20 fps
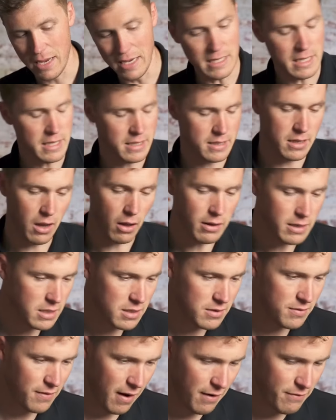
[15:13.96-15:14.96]
Is it
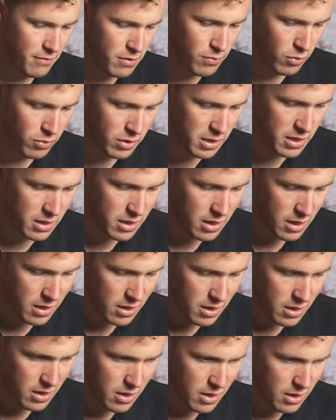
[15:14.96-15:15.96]
nice for everybody?
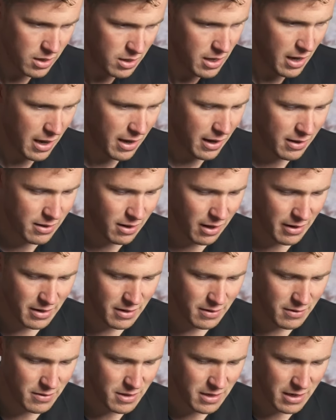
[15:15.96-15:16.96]
Yeah,
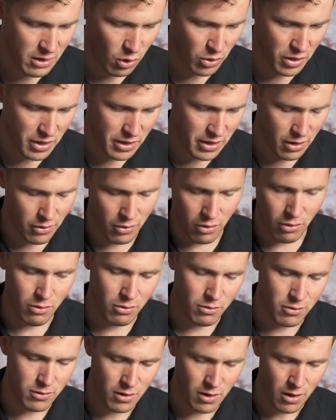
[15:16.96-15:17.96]
like you're not gonna go,
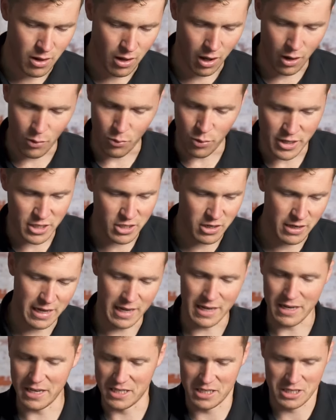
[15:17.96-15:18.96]
oh, I wish I
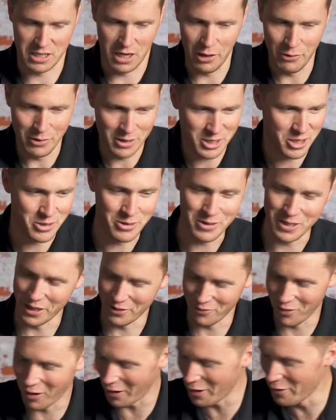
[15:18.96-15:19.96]
had a slower
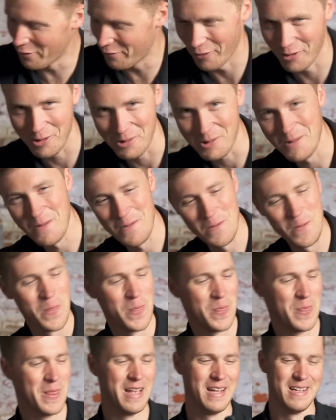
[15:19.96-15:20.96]
shooting rifle.
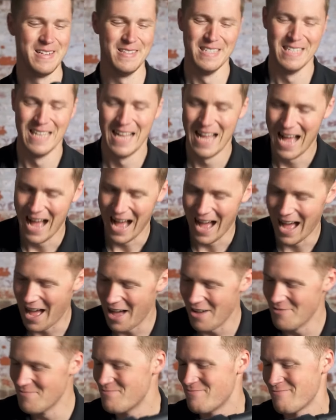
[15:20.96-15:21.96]

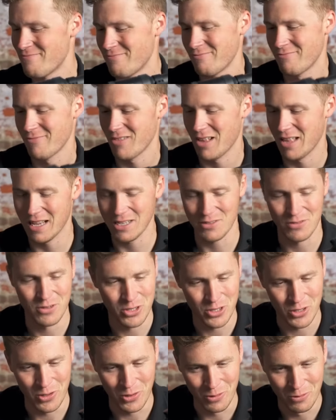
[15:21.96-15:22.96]
That's
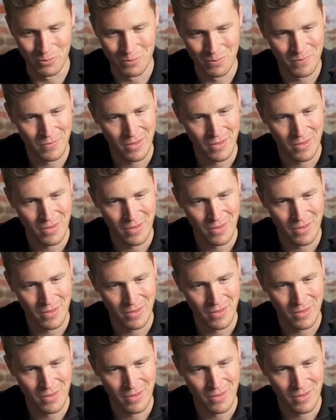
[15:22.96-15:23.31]
for sure.